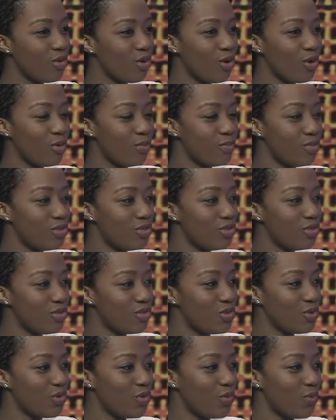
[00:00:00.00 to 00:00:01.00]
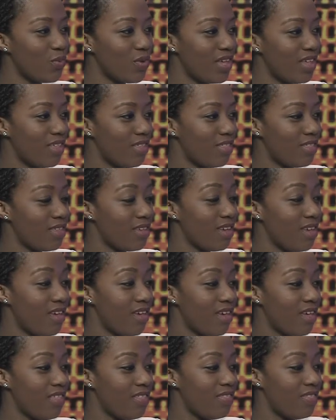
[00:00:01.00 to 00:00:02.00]
hope to do with
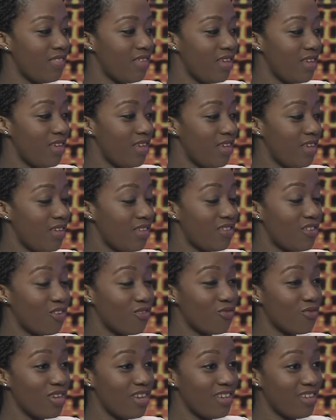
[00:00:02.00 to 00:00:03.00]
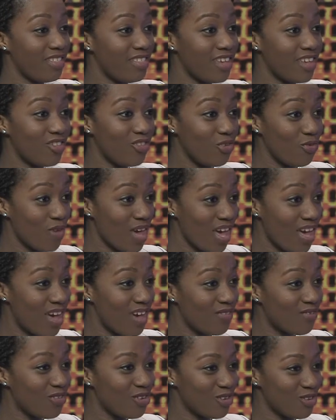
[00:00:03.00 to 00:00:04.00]
the degree that you
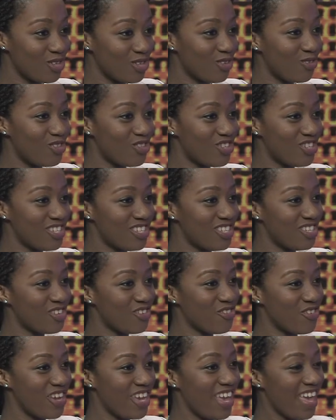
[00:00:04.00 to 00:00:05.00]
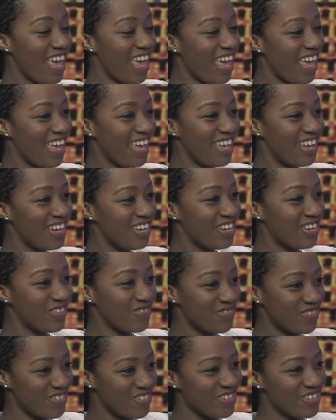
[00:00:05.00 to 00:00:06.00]
have, your associate's degree, and
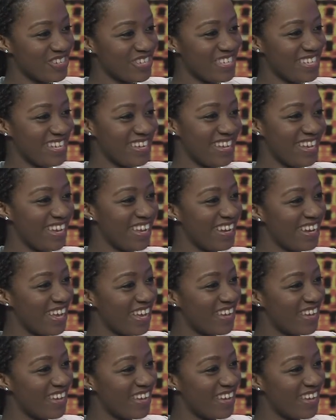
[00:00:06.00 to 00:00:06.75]
what you're studying now?